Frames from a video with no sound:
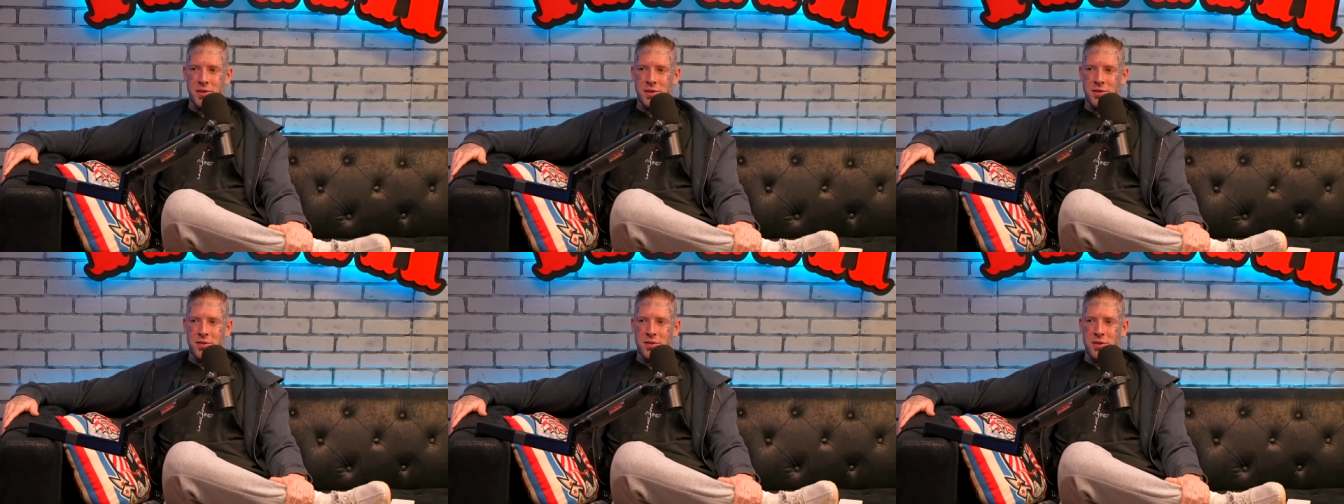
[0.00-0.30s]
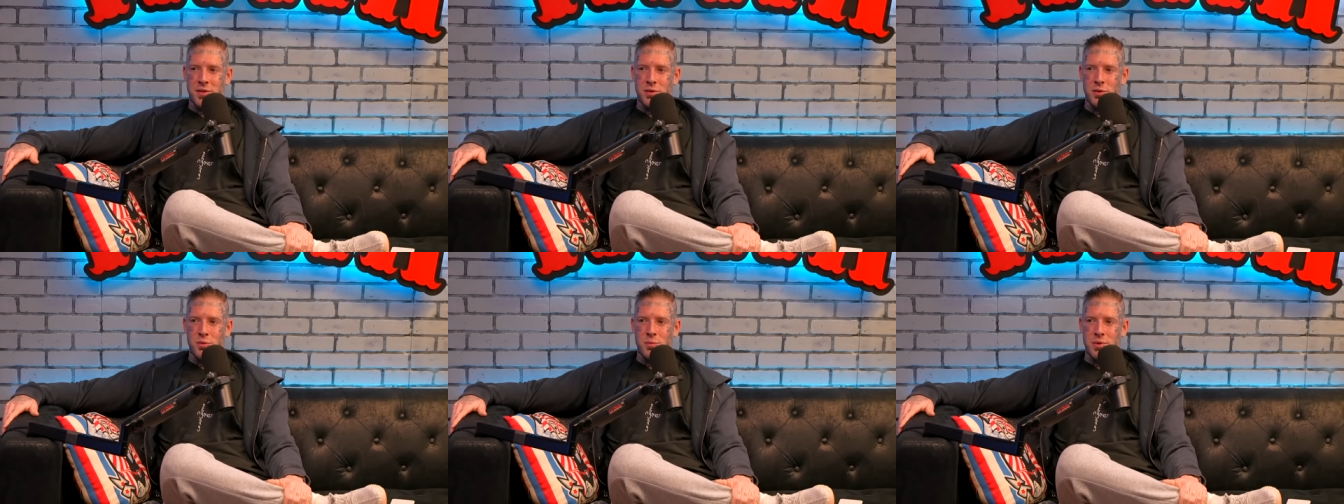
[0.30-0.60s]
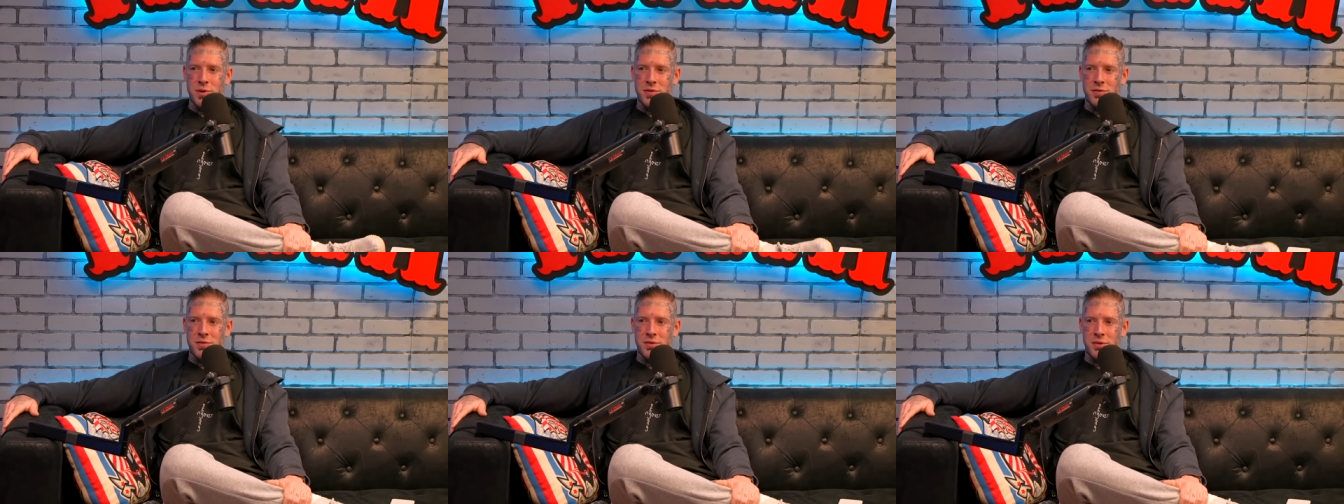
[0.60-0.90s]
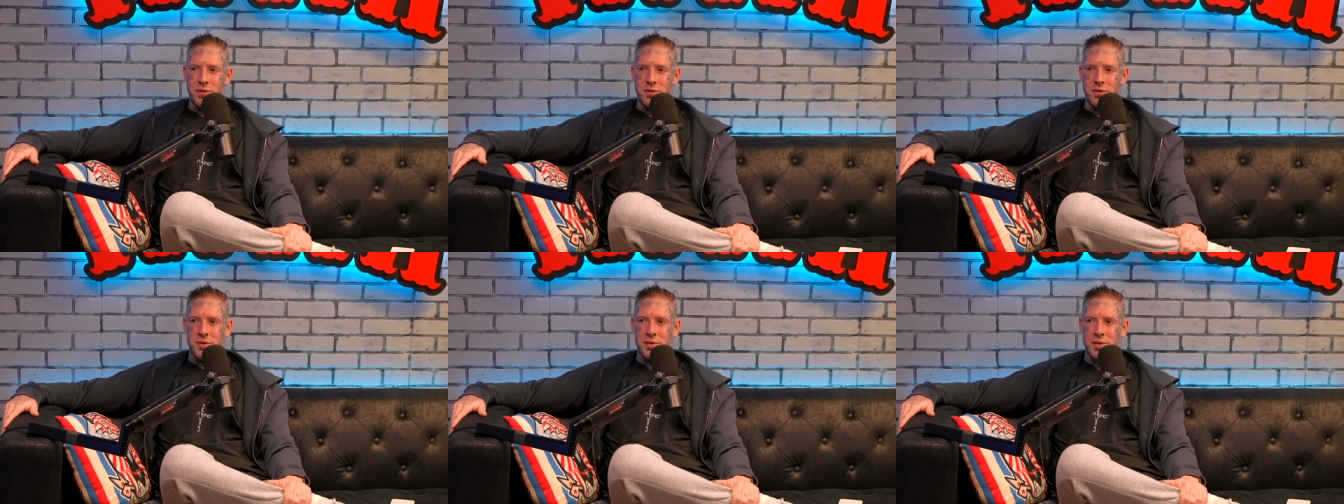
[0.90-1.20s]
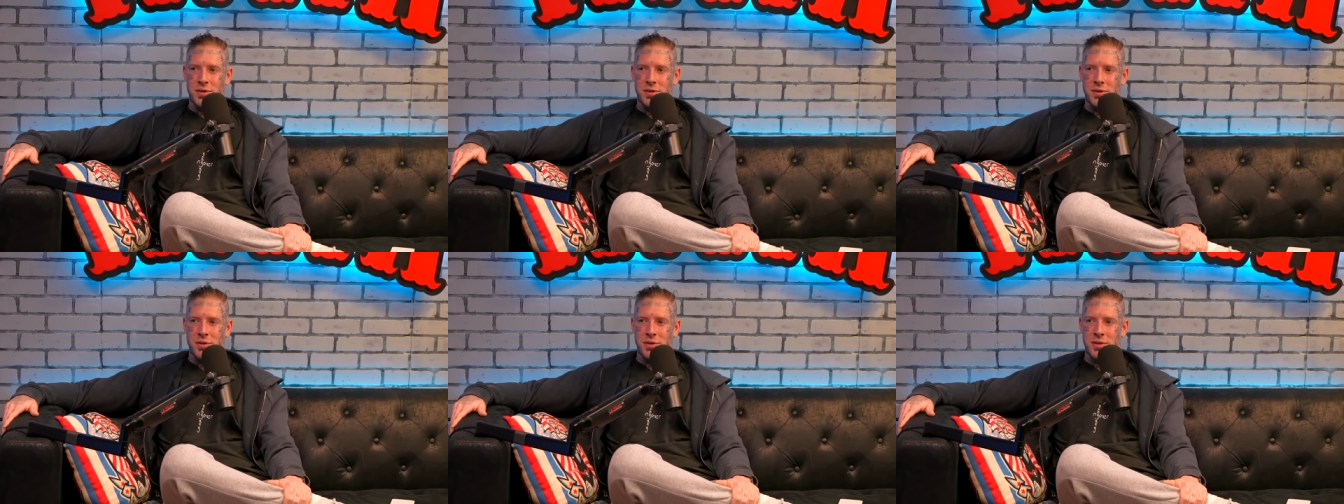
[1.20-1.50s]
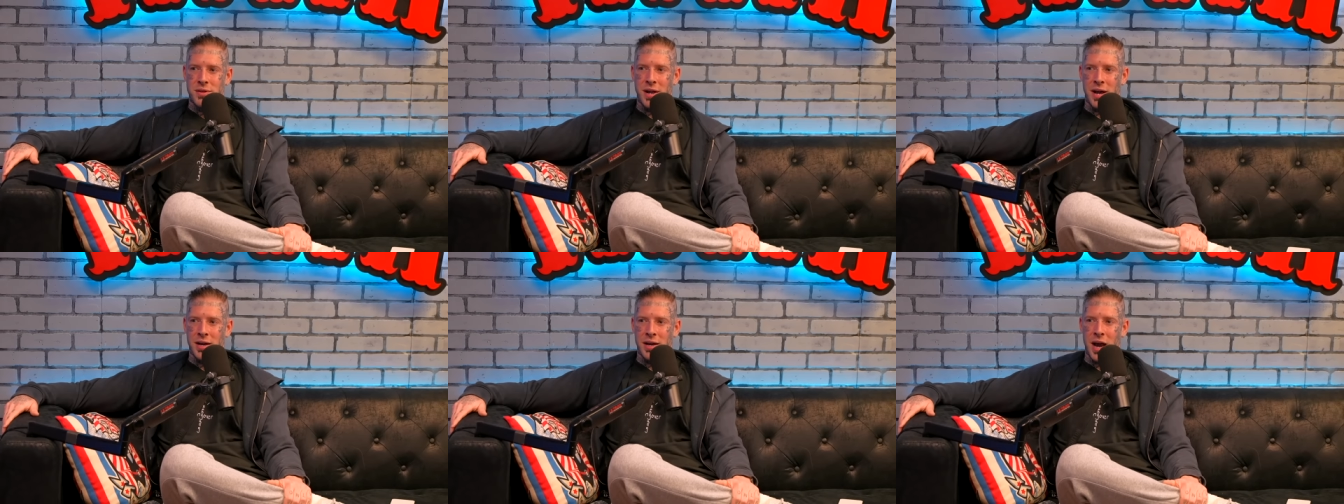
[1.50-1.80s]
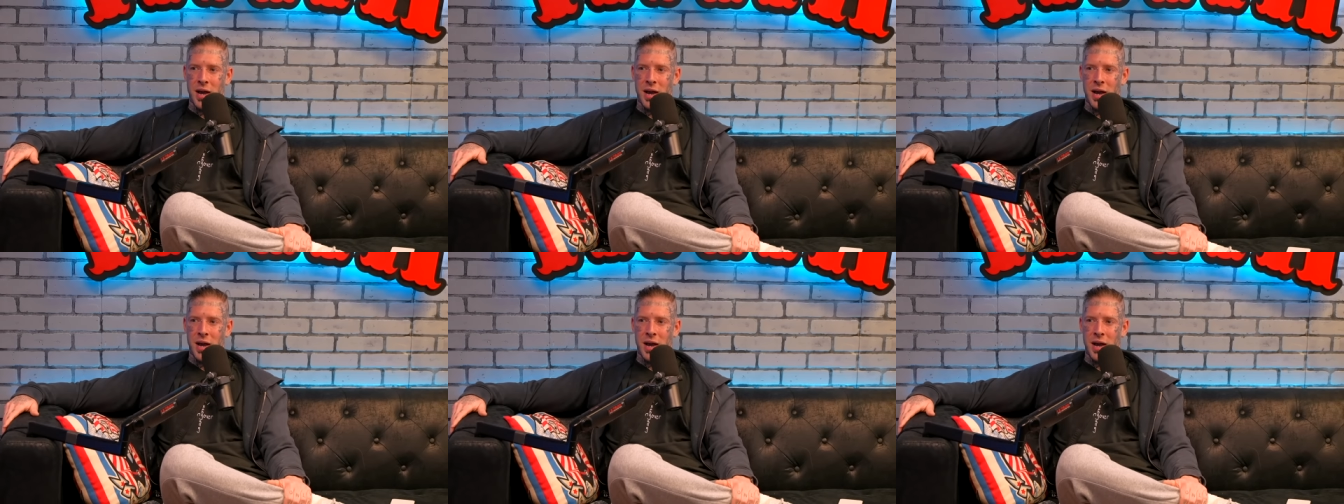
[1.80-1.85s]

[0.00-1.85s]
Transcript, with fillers: it to the newbies, too. Like,